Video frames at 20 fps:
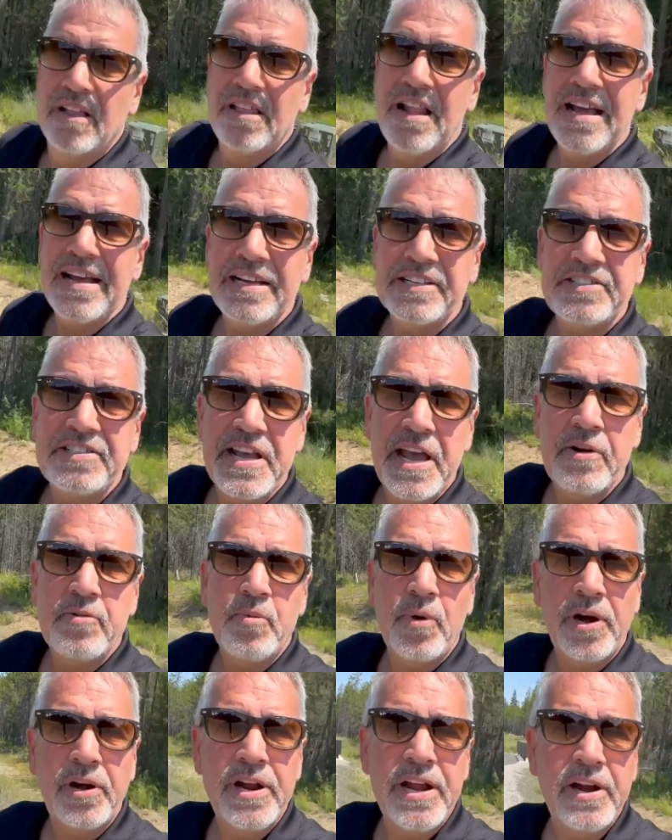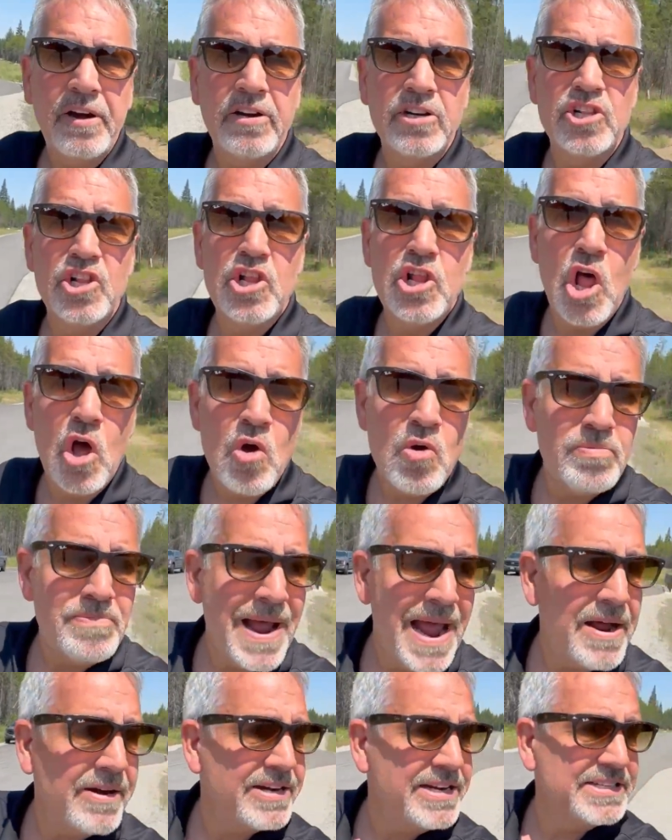Like I said, we're here in Lone
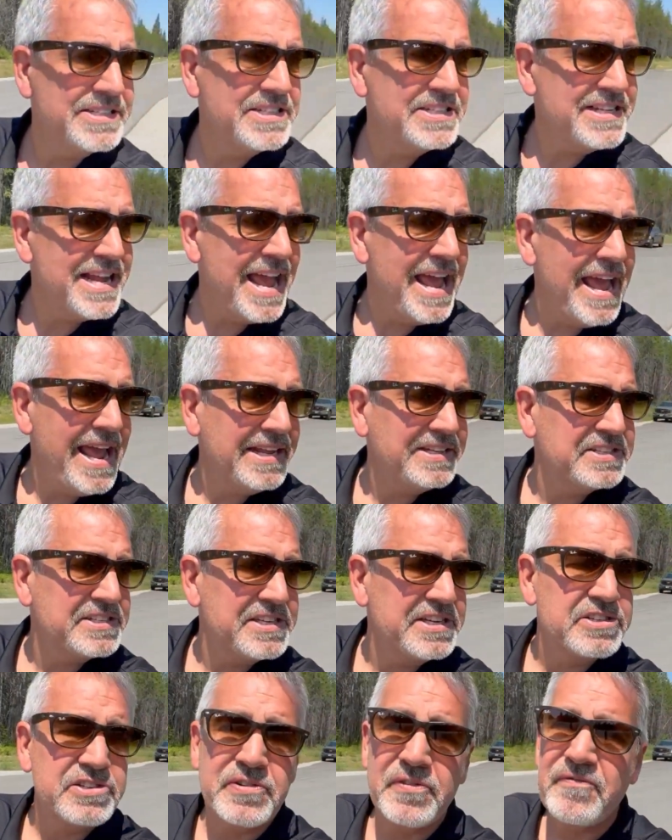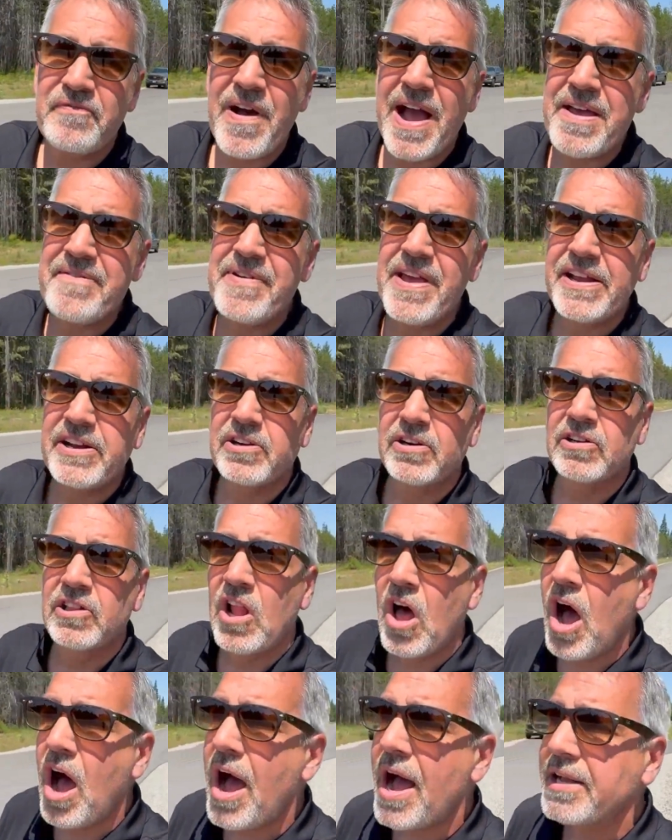Mountain Estates. These are 5-acre
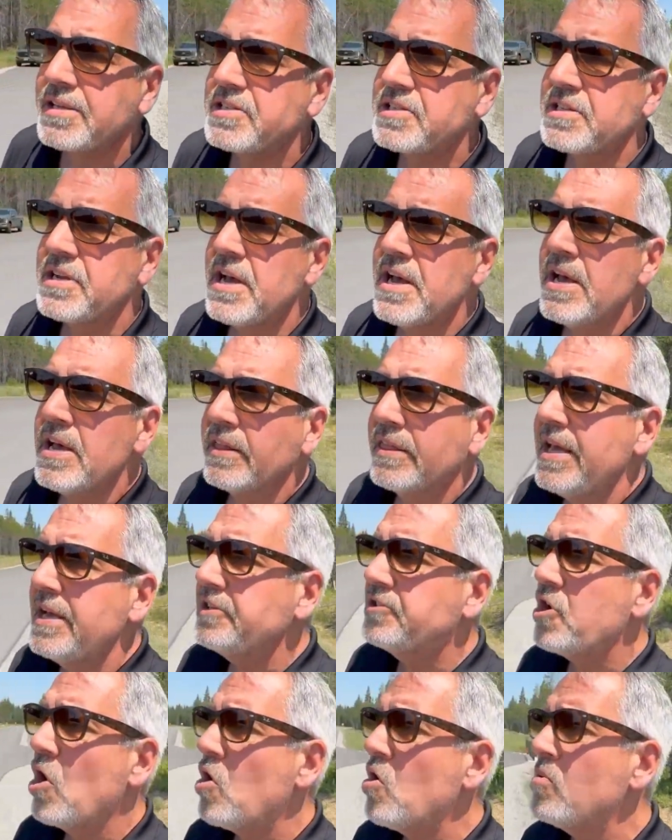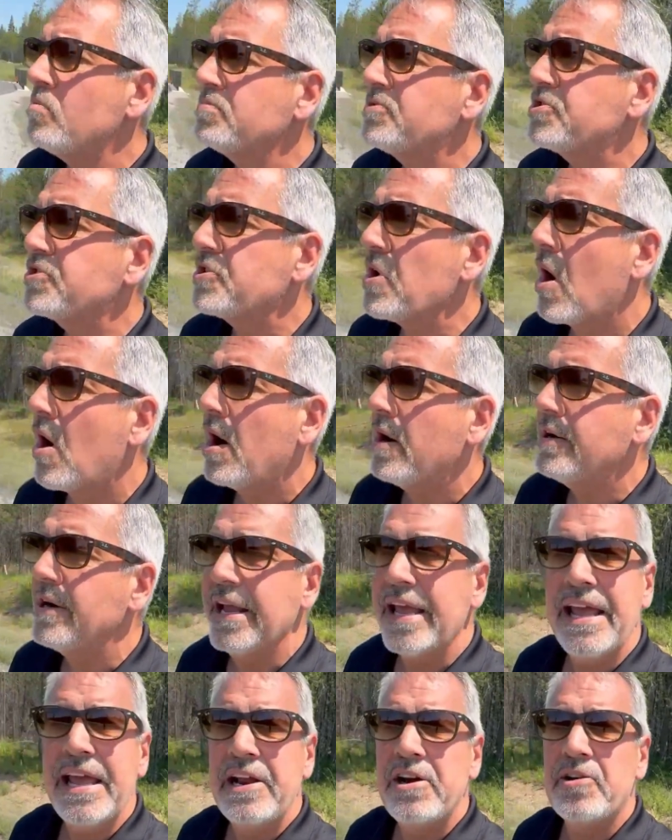lots. These homes start
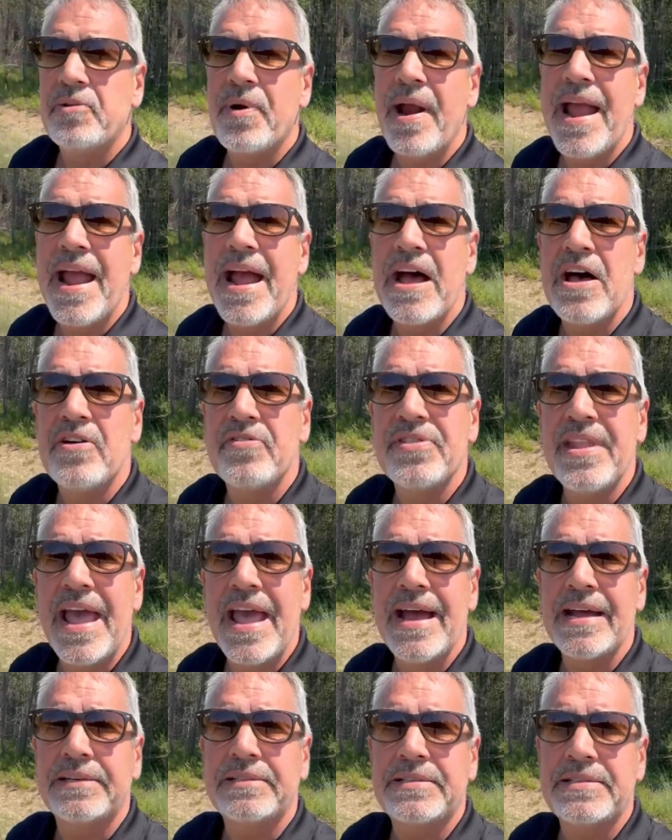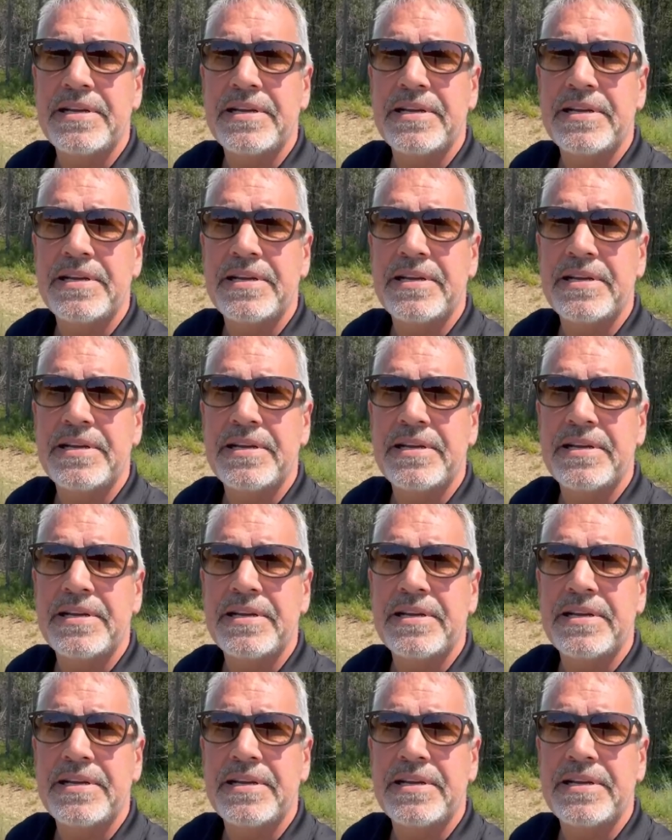in around that